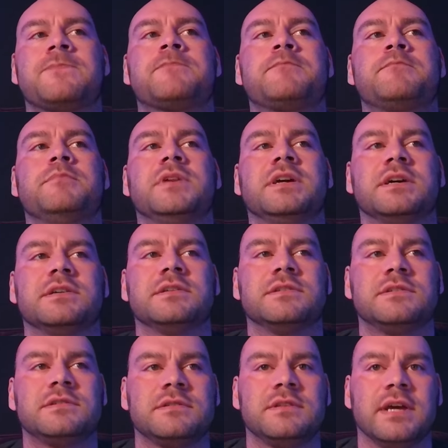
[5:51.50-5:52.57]

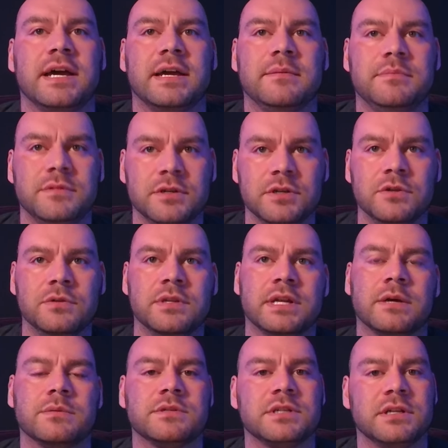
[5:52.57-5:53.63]
because I knew that
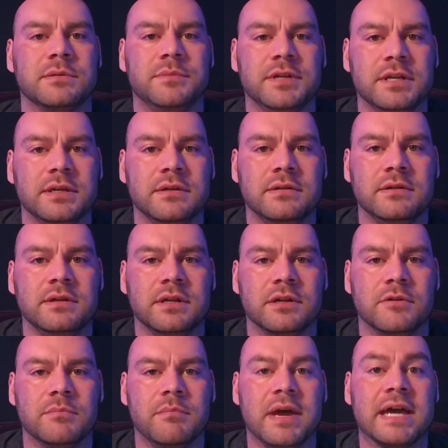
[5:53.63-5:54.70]
I was going to be,
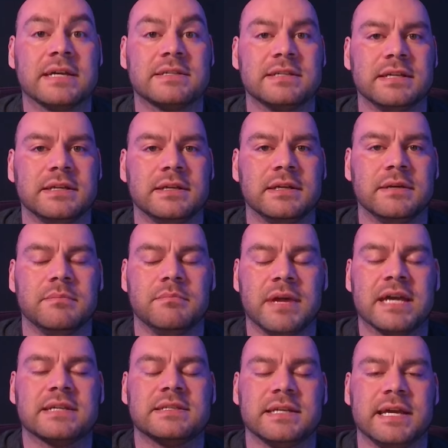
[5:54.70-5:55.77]

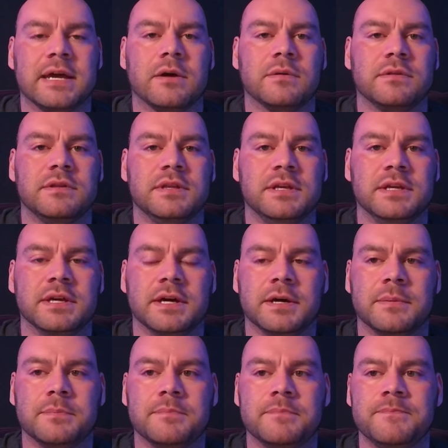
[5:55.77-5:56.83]
maxing out
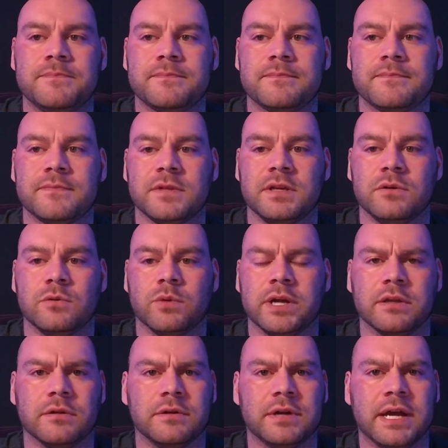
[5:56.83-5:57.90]
the
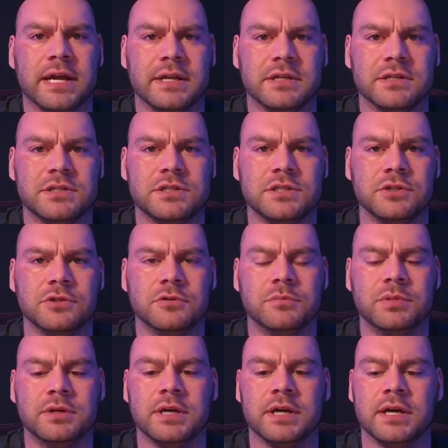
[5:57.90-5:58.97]
regular 9-inch tube
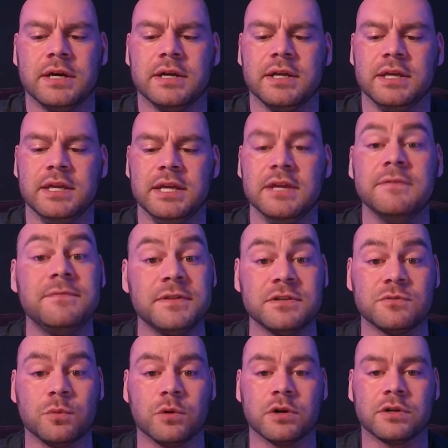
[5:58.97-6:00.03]
if
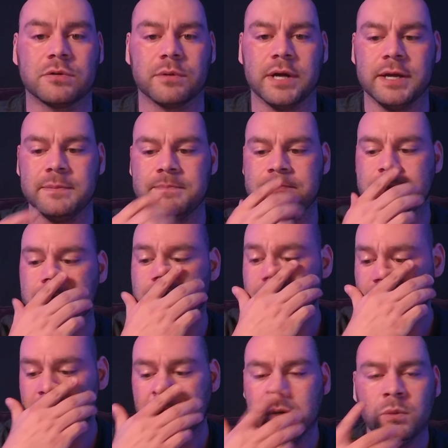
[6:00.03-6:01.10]
this worked right,
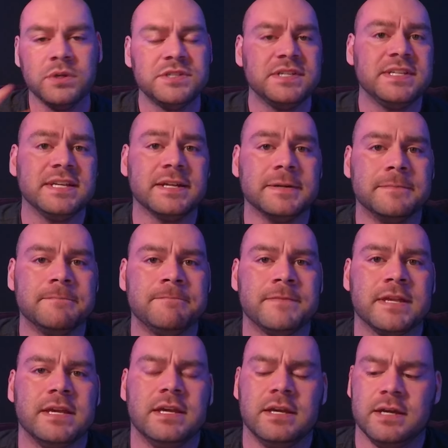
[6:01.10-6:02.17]
which it didn't.
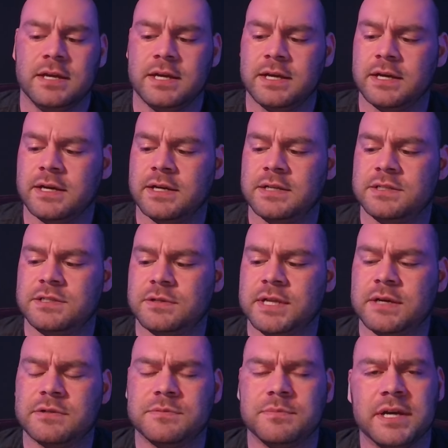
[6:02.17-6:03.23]
And so
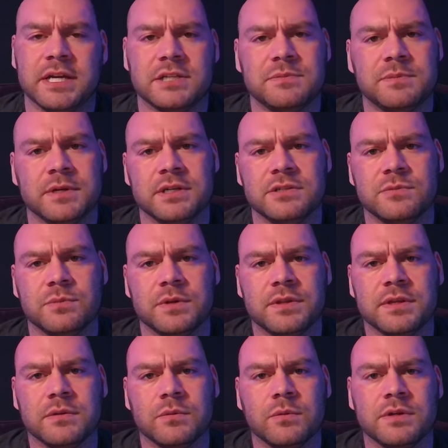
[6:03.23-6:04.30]
that was my experience with
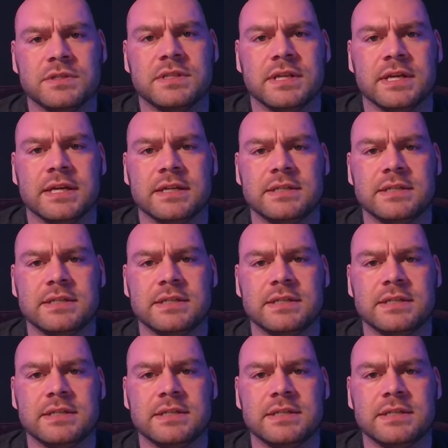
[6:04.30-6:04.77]
it, was that